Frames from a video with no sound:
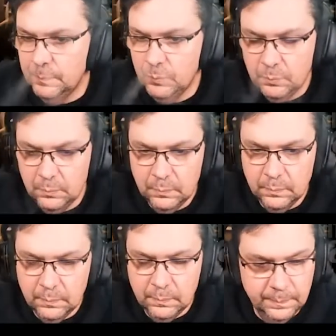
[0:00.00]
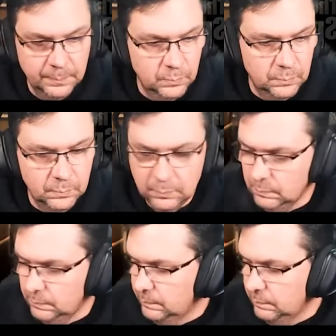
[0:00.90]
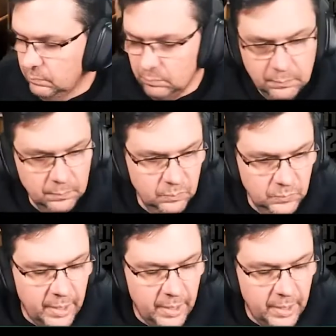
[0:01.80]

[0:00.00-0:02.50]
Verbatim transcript: a certain subject. Like vehicles, yeah.